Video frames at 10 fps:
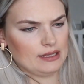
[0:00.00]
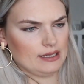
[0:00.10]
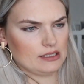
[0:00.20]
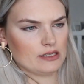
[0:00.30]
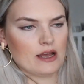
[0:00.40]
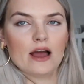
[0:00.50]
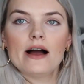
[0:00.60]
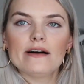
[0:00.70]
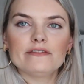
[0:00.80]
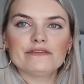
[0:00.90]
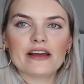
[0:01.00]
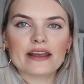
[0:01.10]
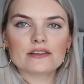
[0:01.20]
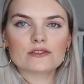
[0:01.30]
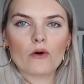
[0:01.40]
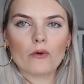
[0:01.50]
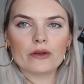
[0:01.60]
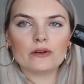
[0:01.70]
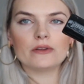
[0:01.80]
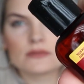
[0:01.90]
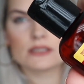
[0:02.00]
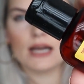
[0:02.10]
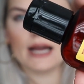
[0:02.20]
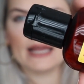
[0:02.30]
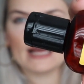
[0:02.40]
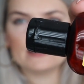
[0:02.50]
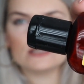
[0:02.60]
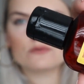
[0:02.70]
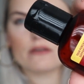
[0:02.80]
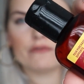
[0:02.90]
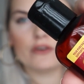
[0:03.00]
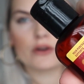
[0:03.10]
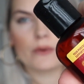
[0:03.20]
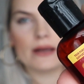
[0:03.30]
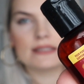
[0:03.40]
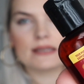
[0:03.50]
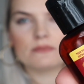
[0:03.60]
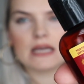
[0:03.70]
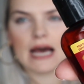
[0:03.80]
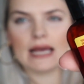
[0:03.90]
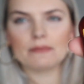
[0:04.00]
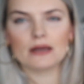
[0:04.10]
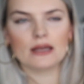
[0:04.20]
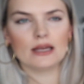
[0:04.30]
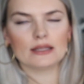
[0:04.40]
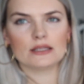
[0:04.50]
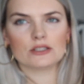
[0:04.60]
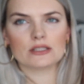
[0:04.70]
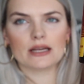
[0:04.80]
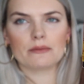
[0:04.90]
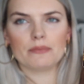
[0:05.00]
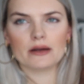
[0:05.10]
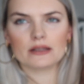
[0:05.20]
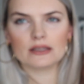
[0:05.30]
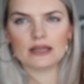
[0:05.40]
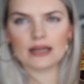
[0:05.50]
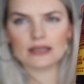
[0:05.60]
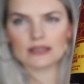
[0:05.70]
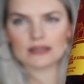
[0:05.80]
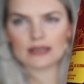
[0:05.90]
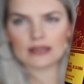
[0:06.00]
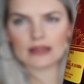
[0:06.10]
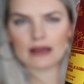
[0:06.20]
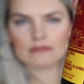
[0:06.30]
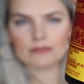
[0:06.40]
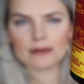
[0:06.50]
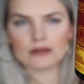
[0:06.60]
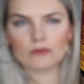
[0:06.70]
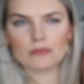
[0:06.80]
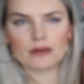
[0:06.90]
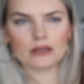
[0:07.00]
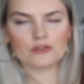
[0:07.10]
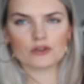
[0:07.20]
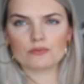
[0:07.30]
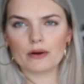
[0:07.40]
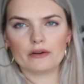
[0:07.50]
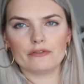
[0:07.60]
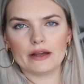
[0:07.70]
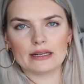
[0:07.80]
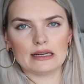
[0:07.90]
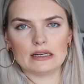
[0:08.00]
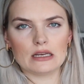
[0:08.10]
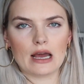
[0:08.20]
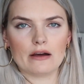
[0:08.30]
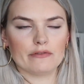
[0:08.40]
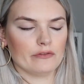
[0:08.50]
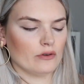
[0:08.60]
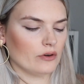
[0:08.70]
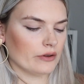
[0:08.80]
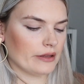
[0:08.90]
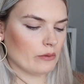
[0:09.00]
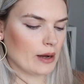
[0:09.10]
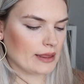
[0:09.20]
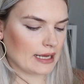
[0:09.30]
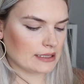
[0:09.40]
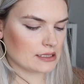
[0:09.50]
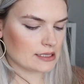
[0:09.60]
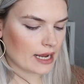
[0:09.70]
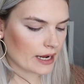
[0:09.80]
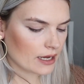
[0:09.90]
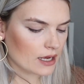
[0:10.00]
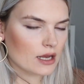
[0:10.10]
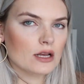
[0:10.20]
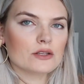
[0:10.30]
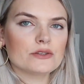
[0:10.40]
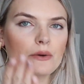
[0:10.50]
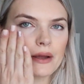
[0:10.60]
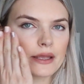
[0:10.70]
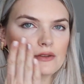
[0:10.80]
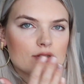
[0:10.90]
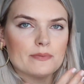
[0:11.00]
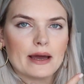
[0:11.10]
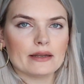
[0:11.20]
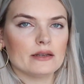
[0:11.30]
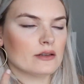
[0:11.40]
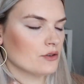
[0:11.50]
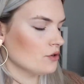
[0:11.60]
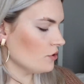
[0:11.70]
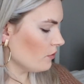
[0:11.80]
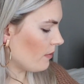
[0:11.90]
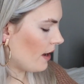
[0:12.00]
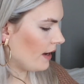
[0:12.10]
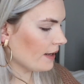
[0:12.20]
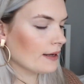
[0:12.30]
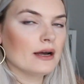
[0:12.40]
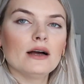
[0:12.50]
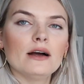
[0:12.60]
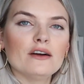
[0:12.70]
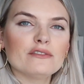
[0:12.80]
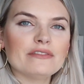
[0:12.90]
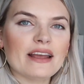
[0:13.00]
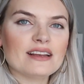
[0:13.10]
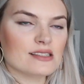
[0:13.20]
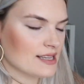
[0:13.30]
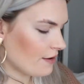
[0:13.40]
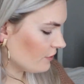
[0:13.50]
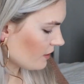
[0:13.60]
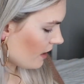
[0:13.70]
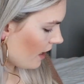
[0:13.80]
this face oil. I had this one for quite some time. There's like barely anything left, but it will be just perfect and enough for the one night stay. So I can just pat it into my face after